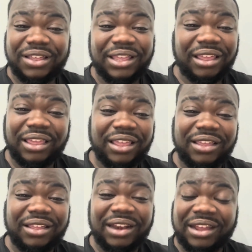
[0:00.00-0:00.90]

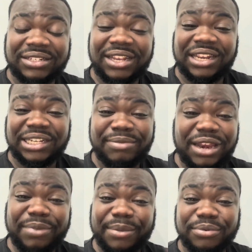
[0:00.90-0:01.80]
He like I said, he's
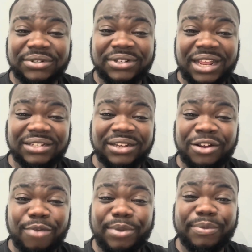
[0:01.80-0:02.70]
many people's dads. A
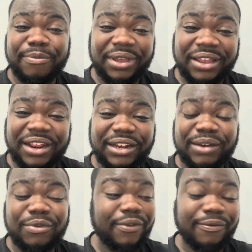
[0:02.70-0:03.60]
lot of people have been connecting
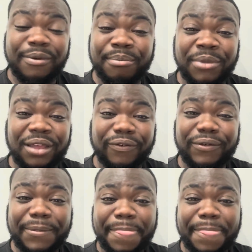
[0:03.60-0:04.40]
with him from birth.